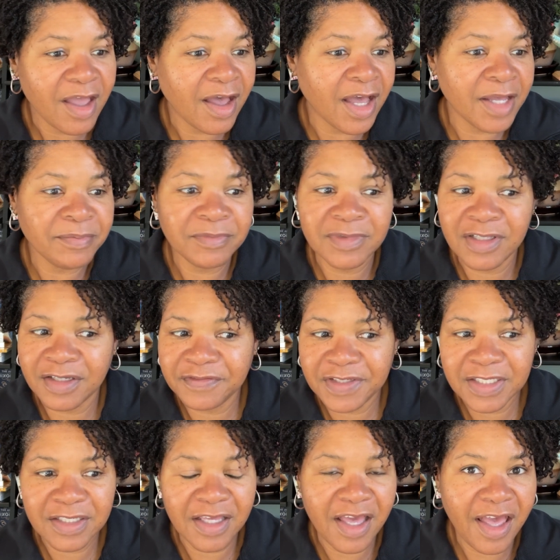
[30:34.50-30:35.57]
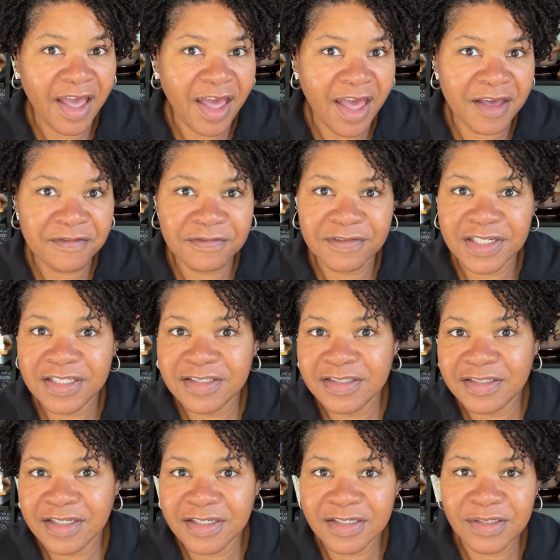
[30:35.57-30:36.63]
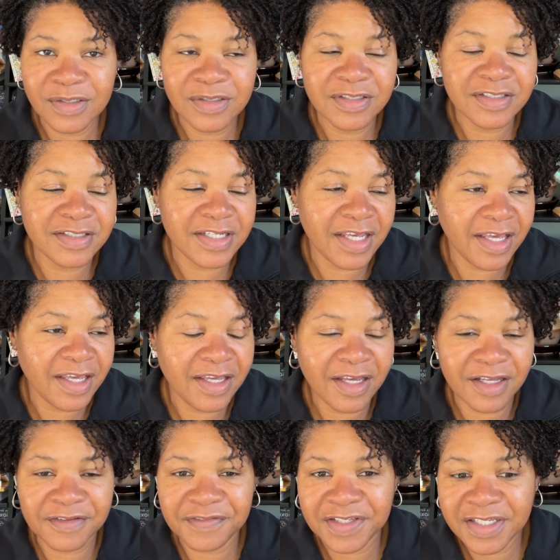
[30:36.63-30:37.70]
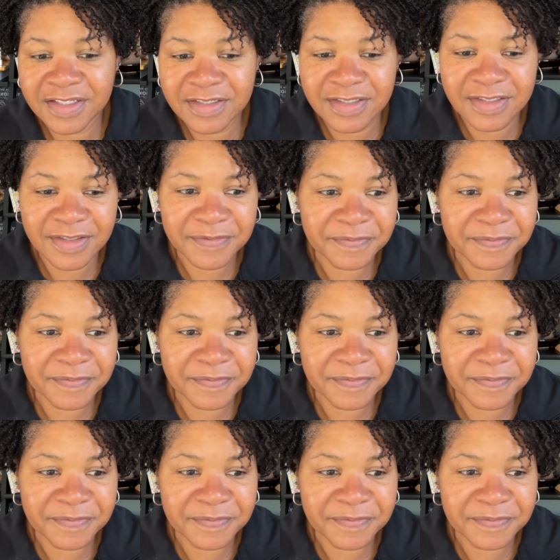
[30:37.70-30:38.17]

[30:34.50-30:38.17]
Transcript: I'm loving every single day of it.